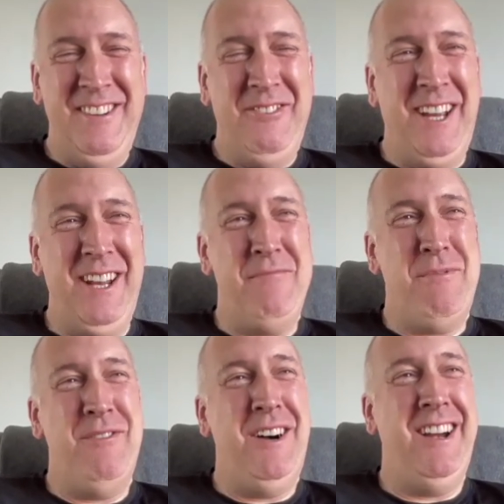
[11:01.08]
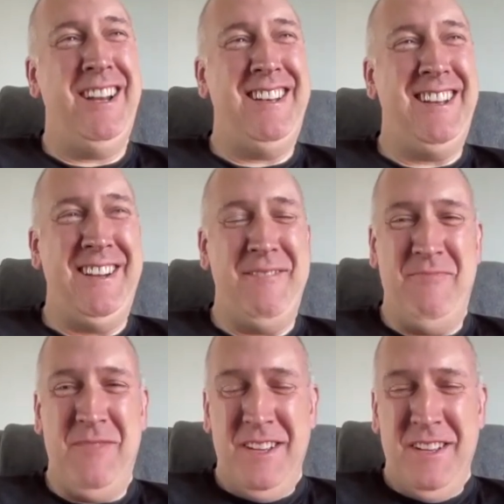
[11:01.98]
We're going to provide
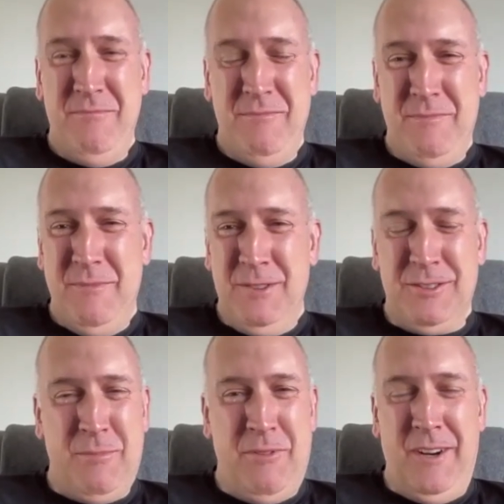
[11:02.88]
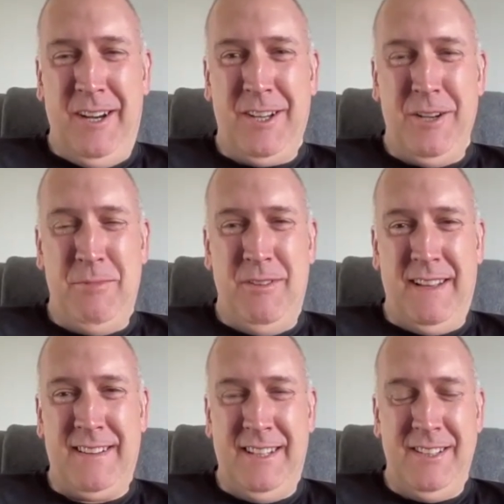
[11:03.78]
look to provide a couple of
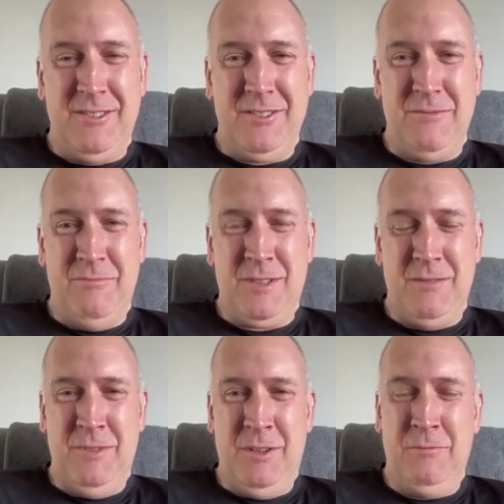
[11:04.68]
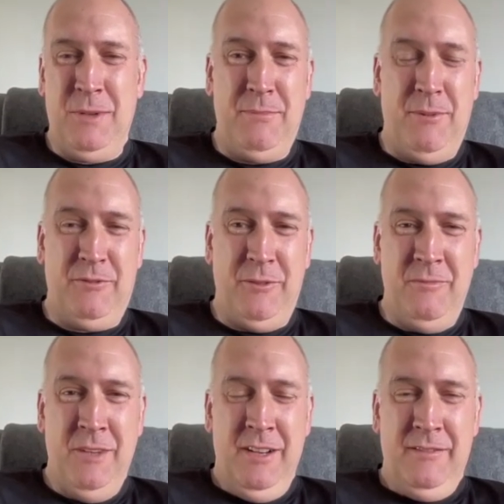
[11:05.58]
athletes or some young people from
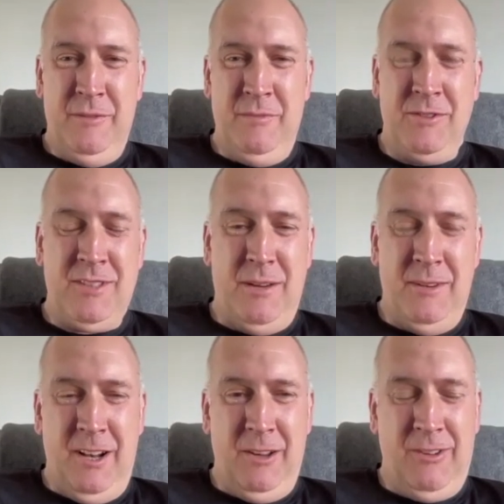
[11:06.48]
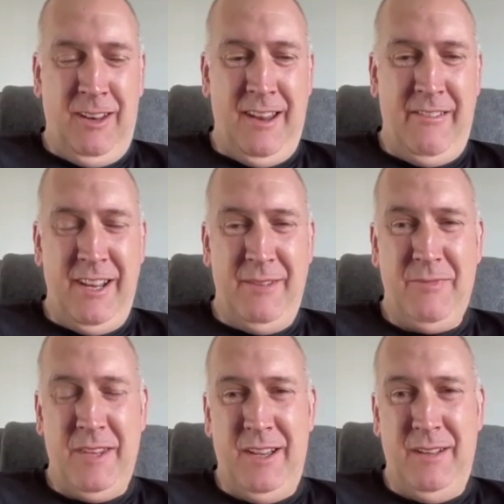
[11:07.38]
Nottingham in the local area
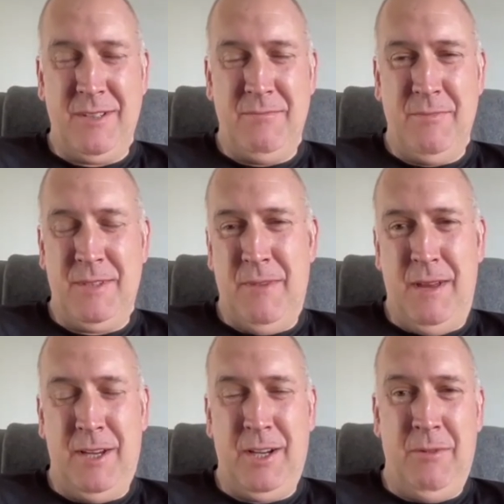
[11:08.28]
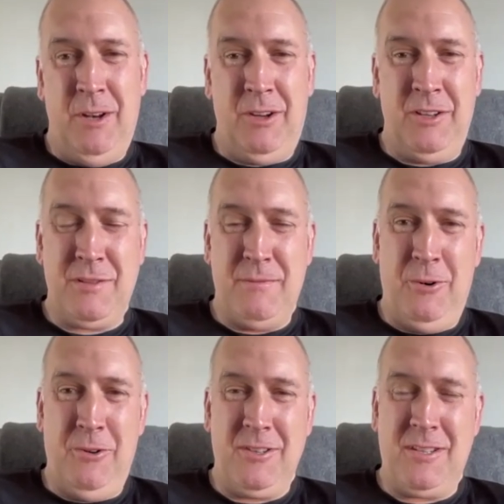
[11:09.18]
to maybe come along and
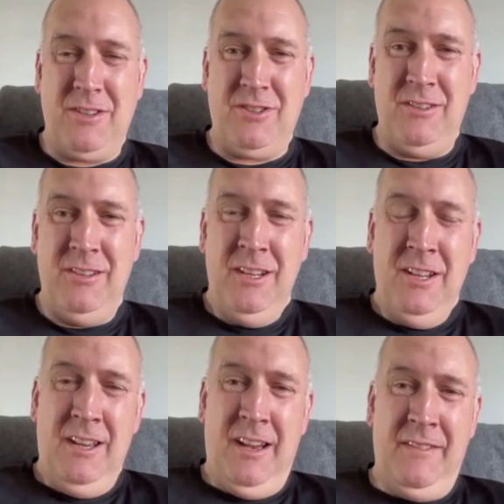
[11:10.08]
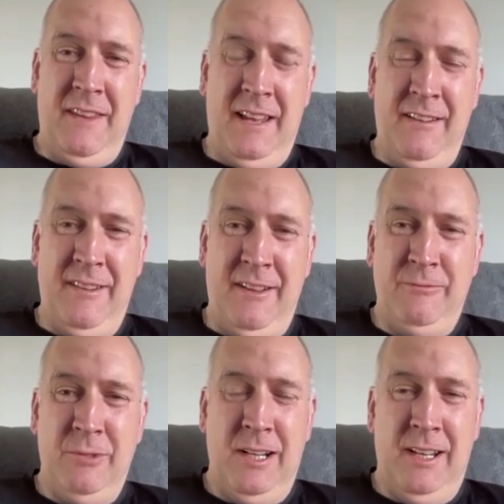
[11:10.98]
support the session, and then
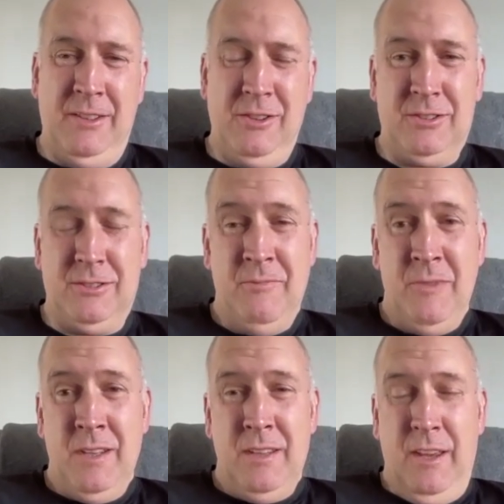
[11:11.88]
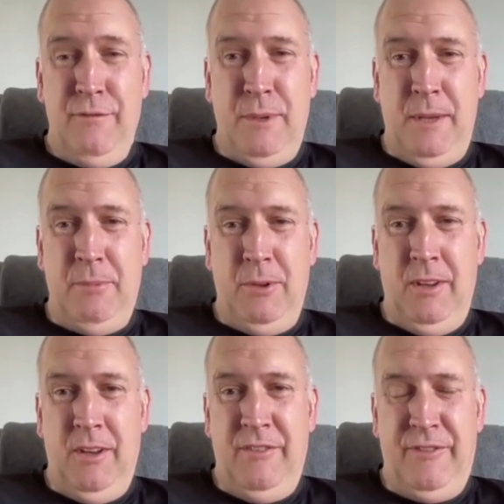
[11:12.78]
really just give people
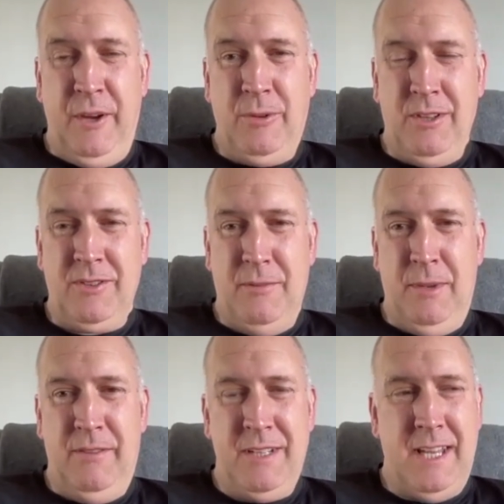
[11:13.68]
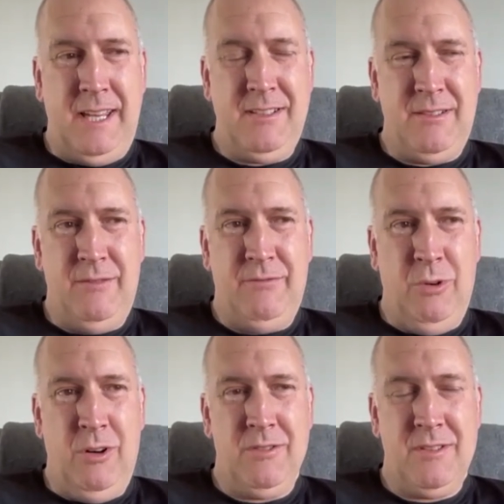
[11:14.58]
a focus, a bit of a taster of
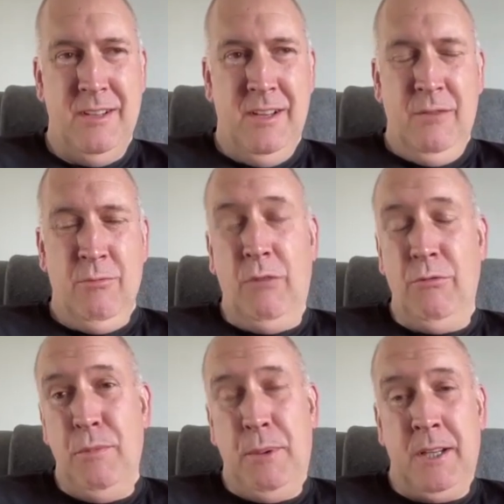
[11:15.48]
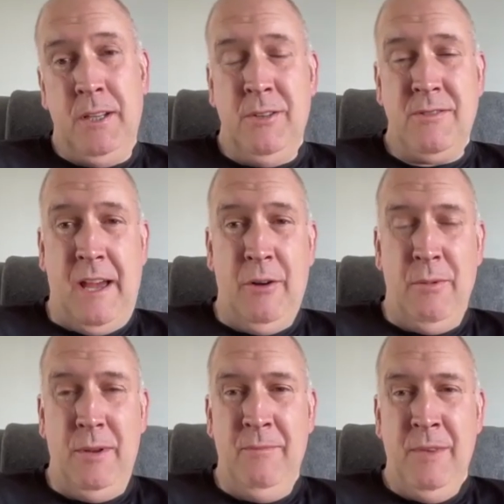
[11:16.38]
what Rupert can do to help
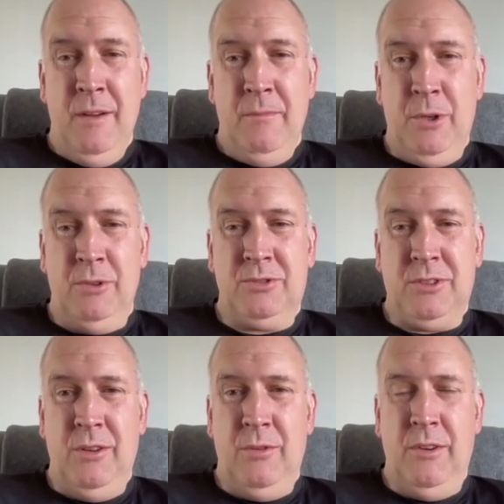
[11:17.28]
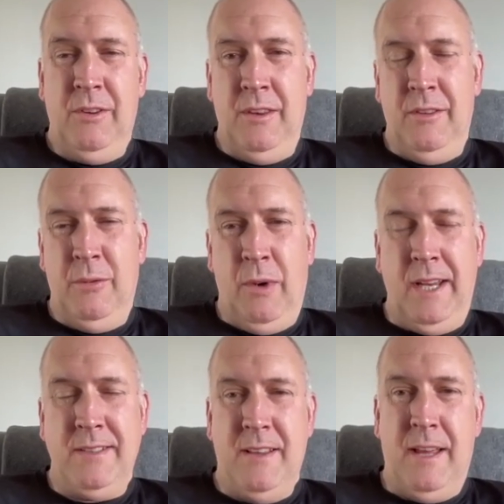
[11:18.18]
them, but also the
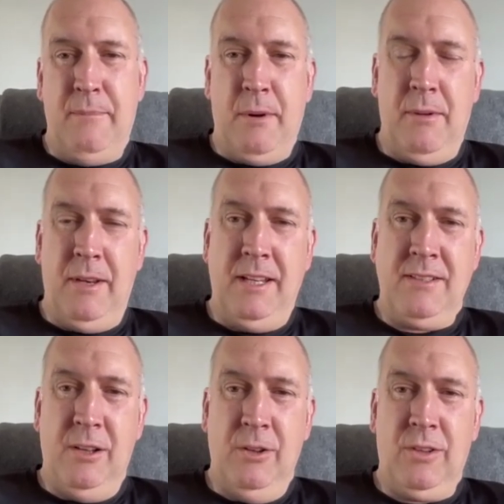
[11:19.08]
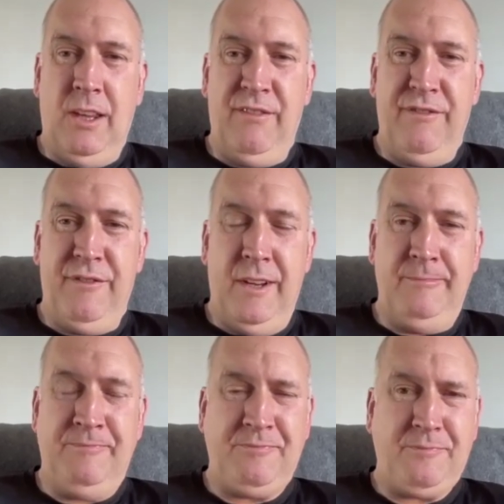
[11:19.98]
ways that they probably need to look if
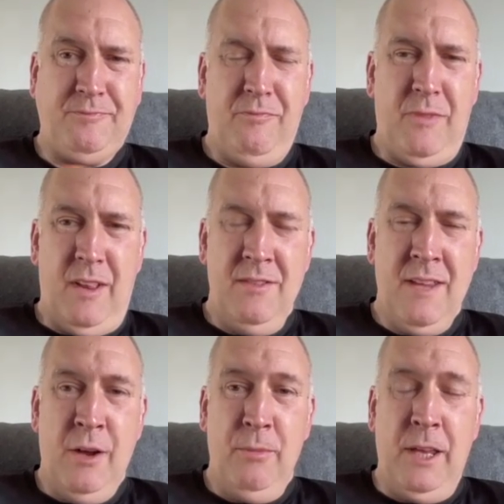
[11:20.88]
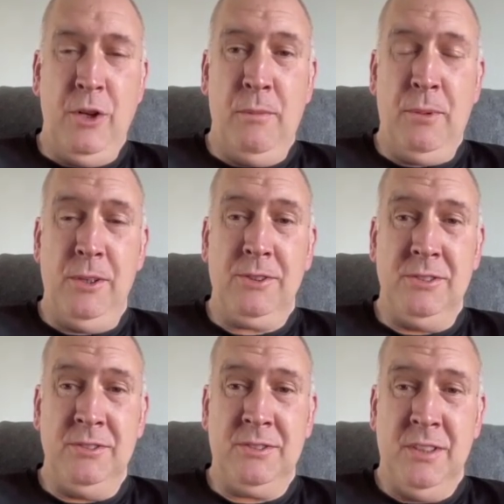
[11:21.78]
to help their young
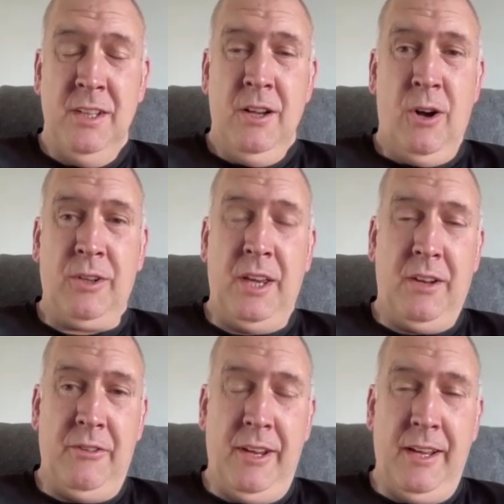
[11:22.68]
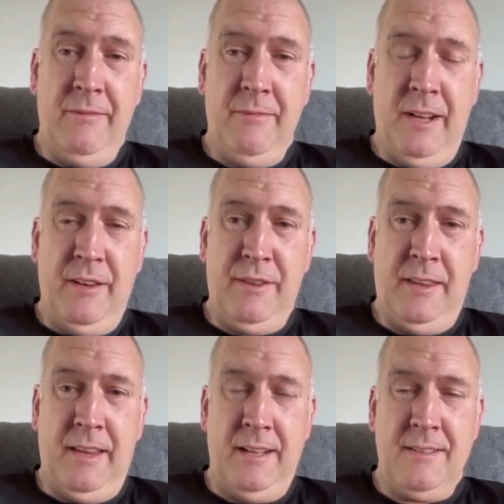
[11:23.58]
person's hockey career. And I
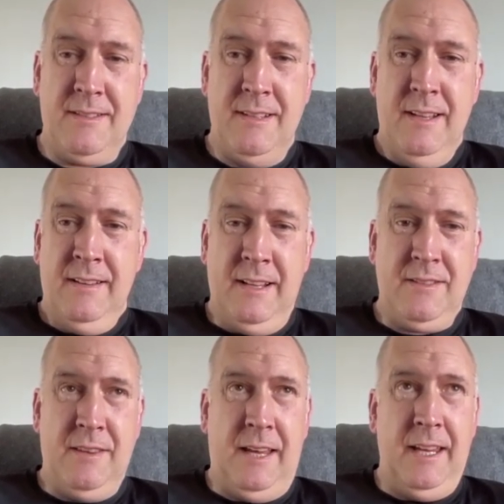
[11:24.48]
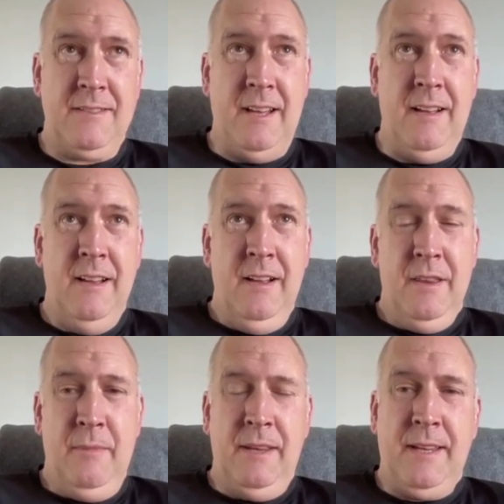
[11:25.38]
think that's the thing. It's that
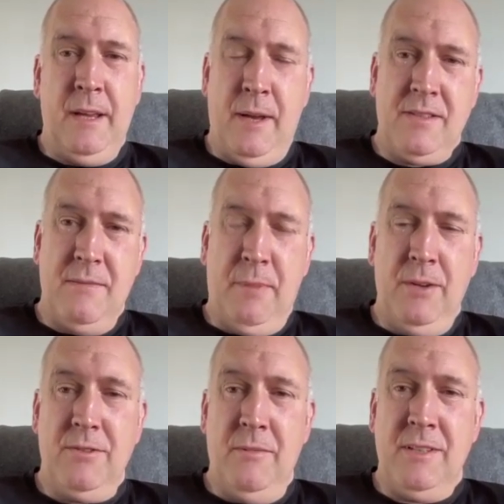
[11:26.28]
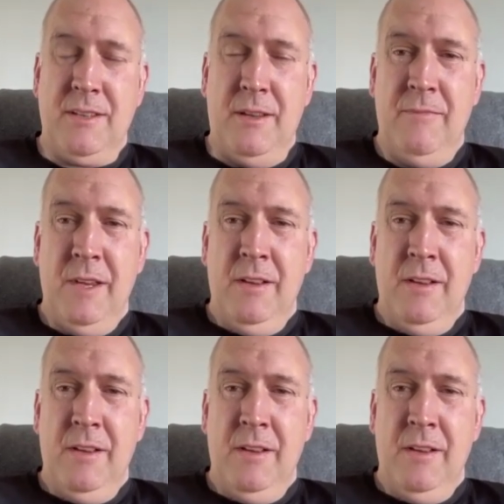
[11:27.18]
the main thing about Symposium is that